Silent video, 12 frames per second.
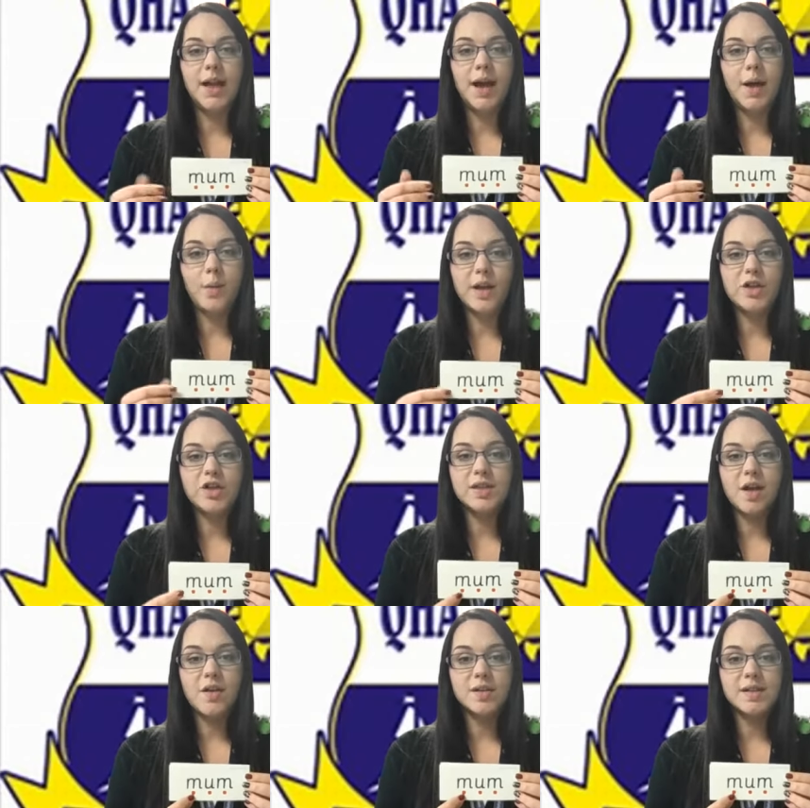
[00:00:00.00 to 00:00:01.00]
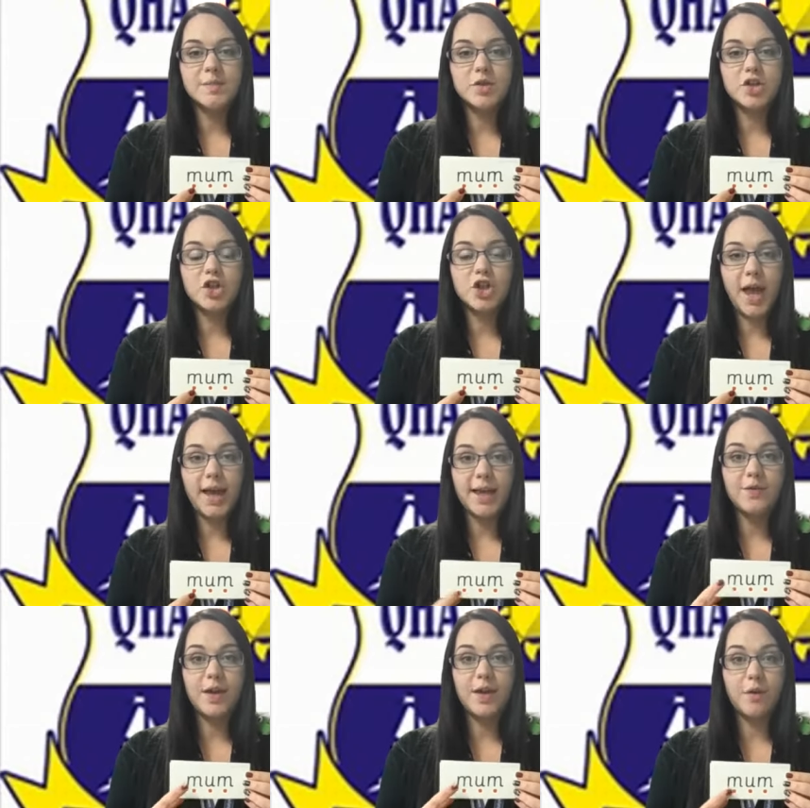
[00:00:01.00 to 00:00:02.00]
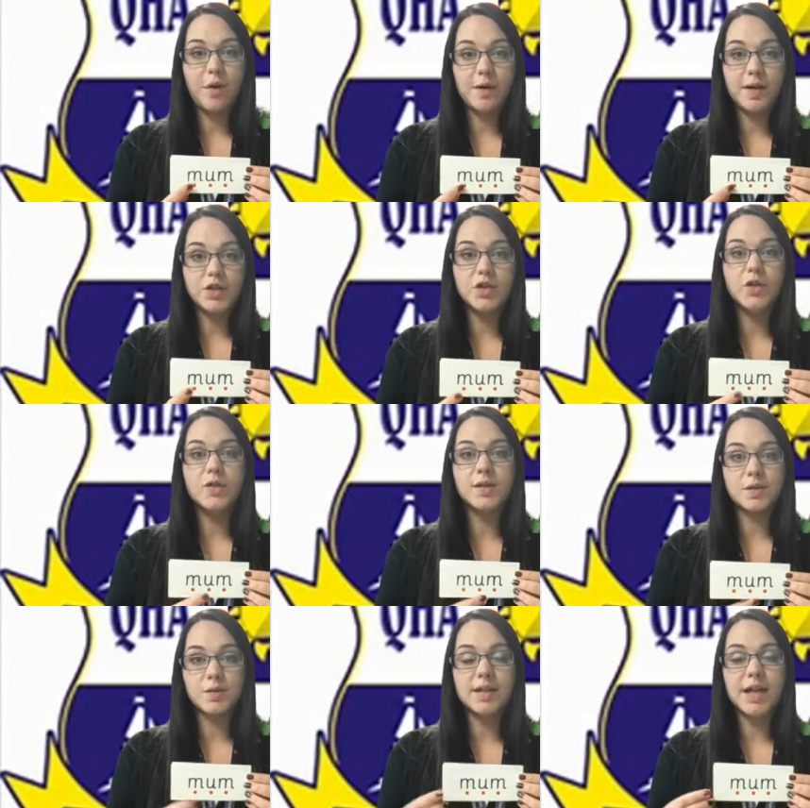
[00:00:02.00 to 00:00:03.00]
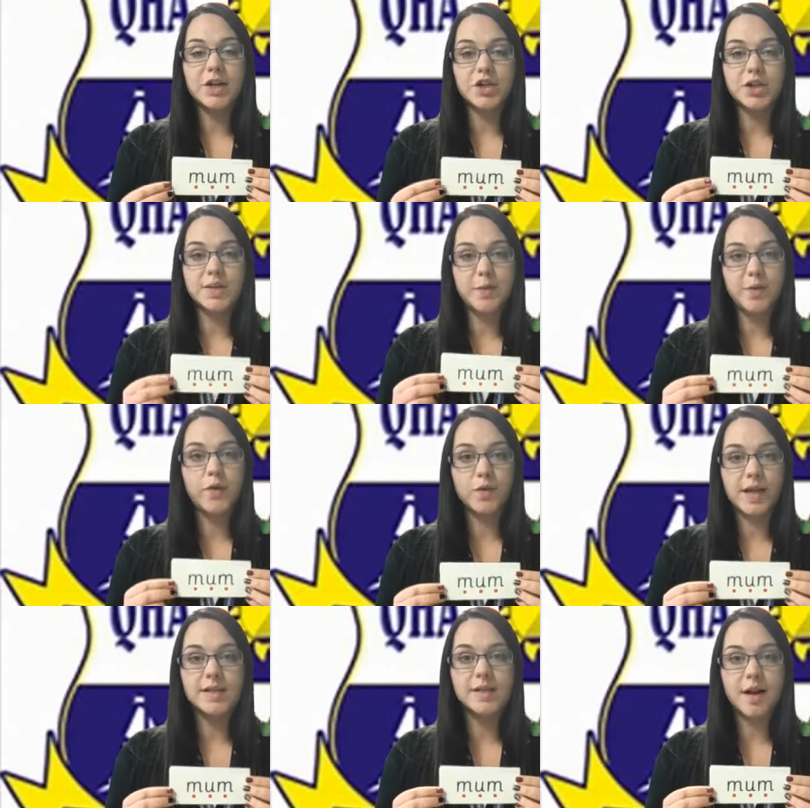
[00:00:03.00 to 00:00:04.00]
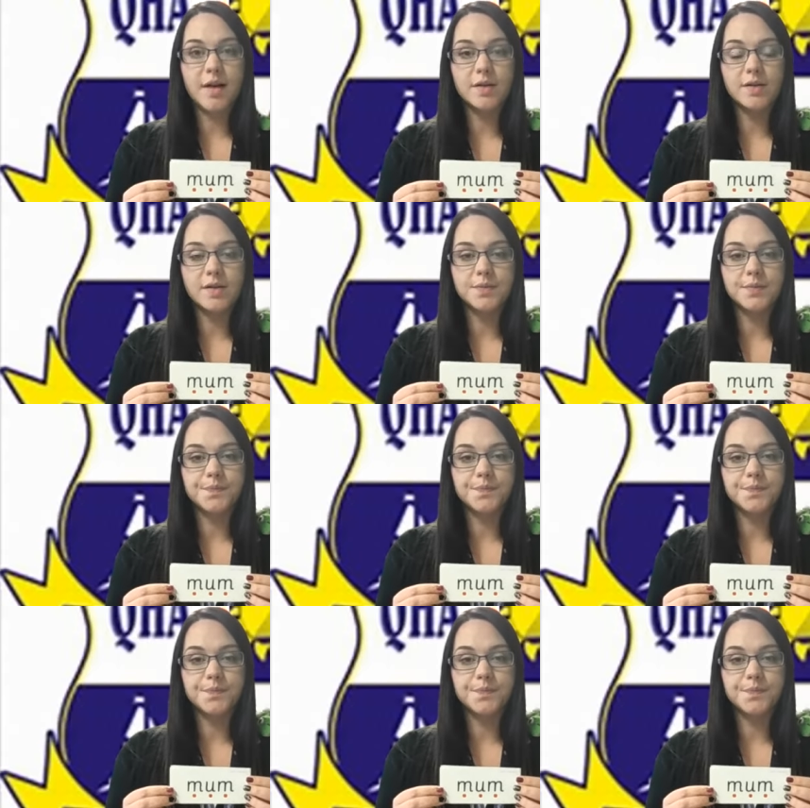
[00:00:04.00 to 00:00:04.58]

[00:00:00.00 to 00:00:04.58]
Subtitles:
And we just ask them to check if there are any dots or dashes before they start.